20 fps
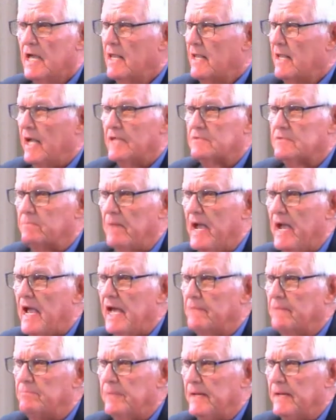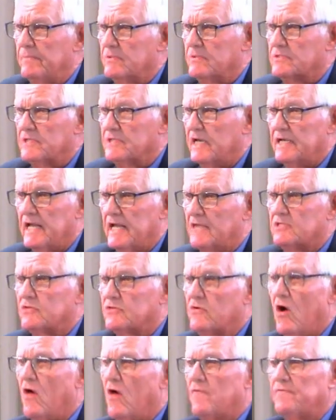That's bad, people said. That's
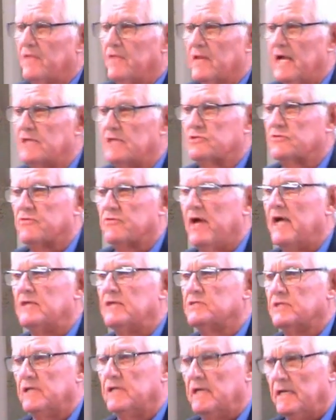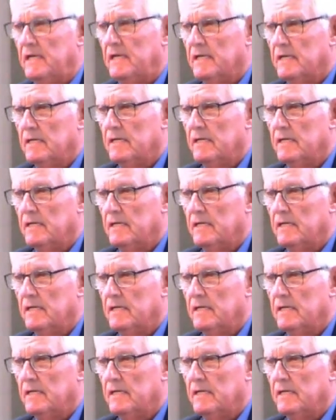awful. That's tragedy.